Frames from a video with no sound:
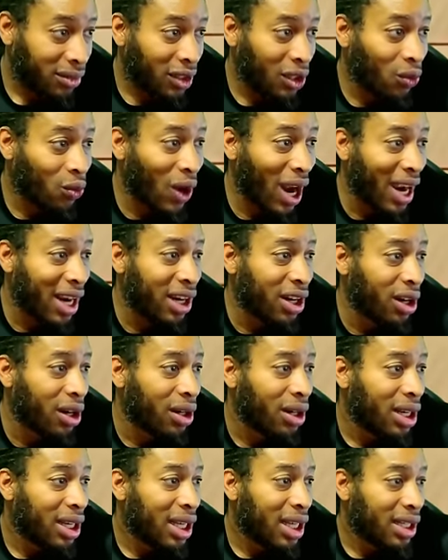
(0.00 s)
right
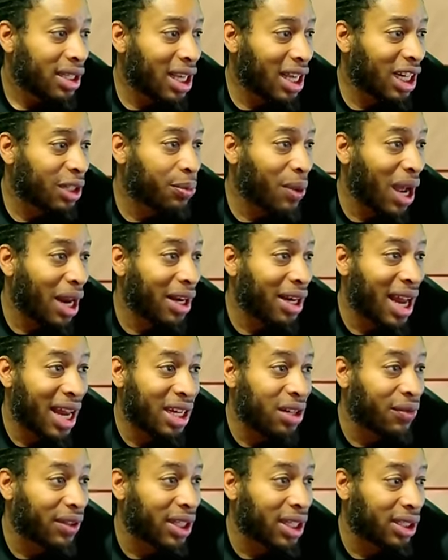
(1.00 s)
here. Yeah, that's probably not
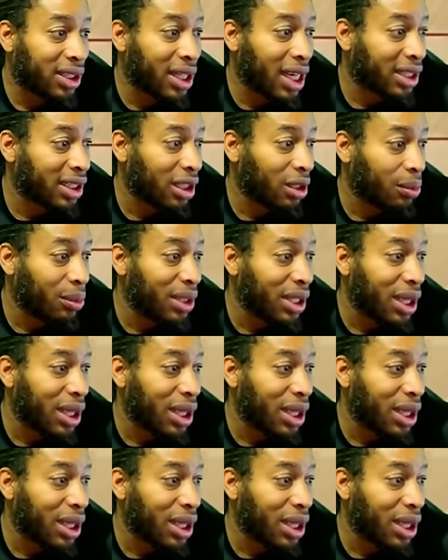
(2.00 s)
even contested, to be